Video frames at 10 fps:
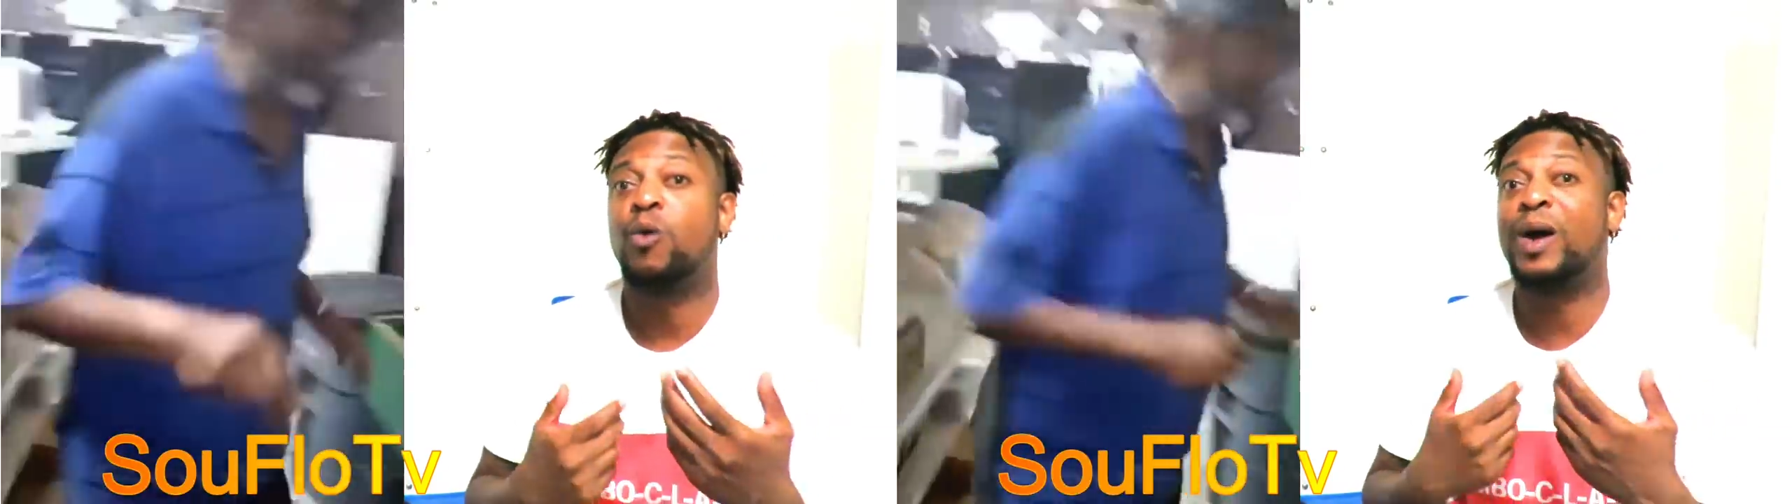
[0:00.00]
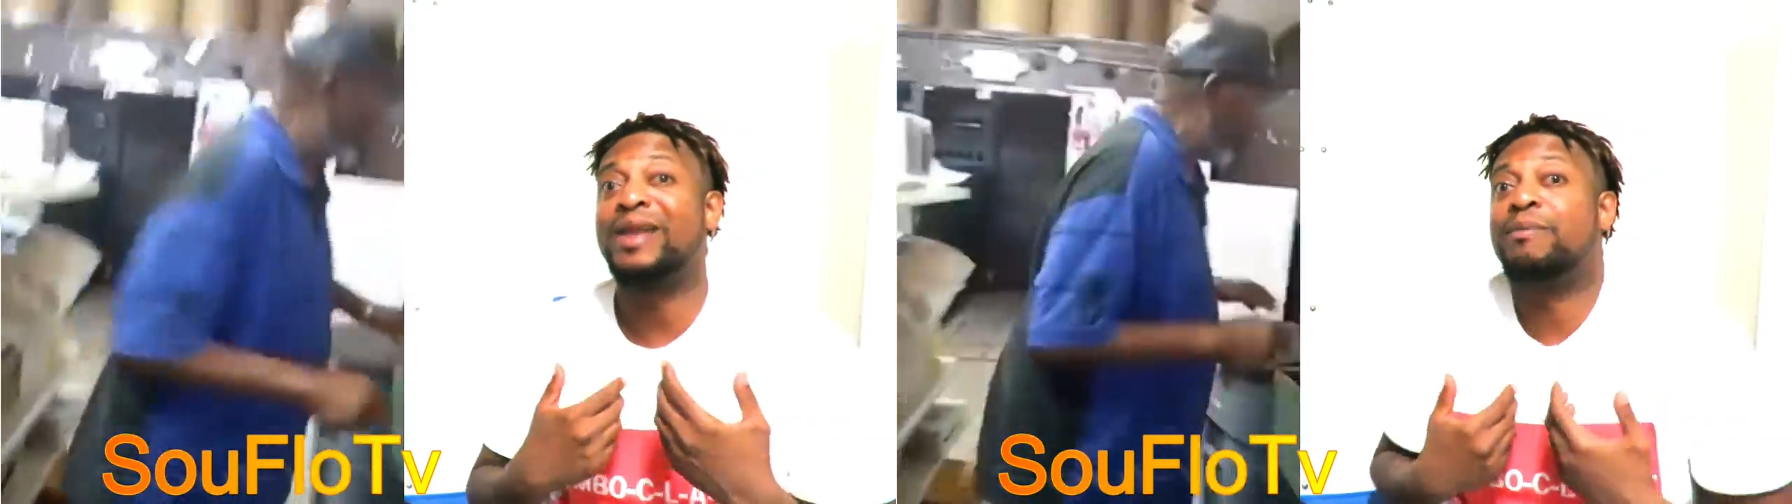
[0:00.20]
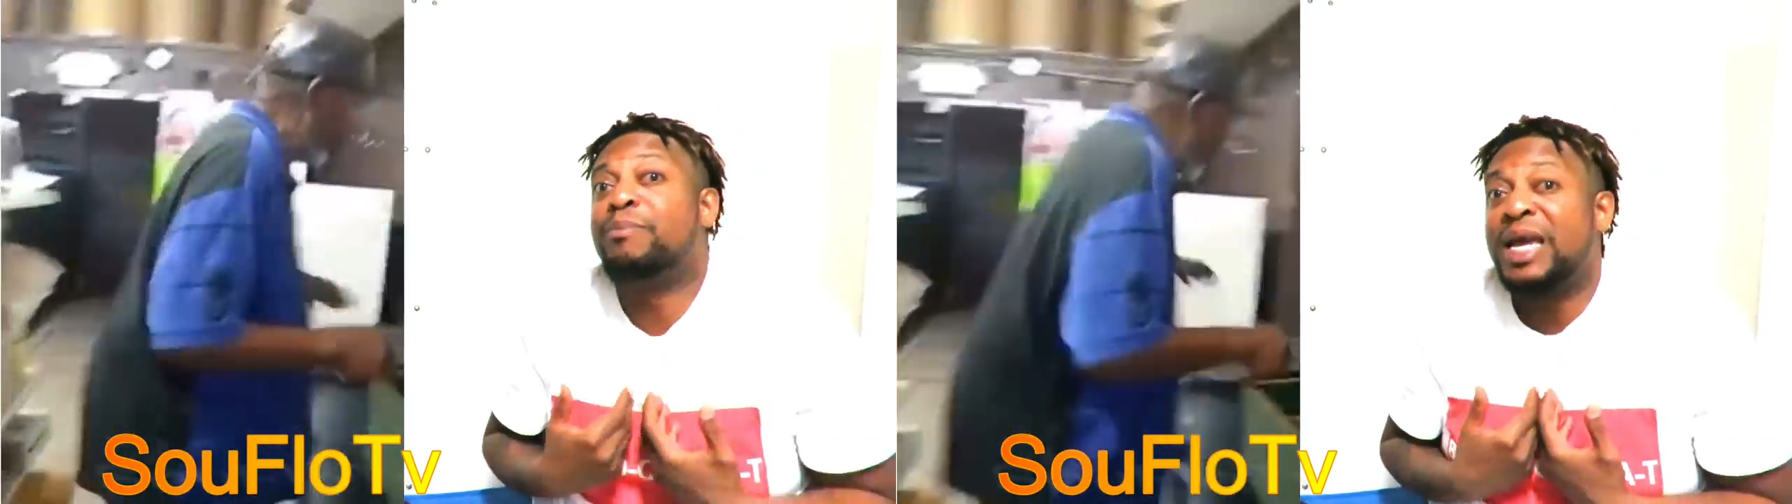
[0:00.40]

when